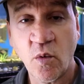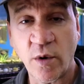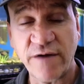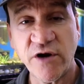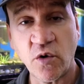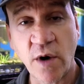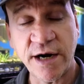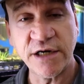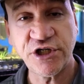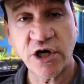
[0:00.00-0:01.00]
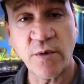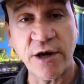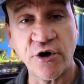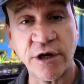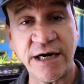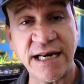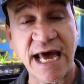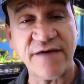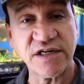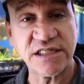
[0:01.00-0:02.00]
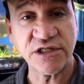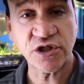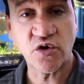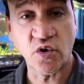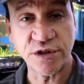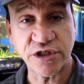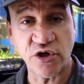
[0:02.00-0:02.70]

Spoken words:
whenever you're running a generator, you're going to need to have extension cords.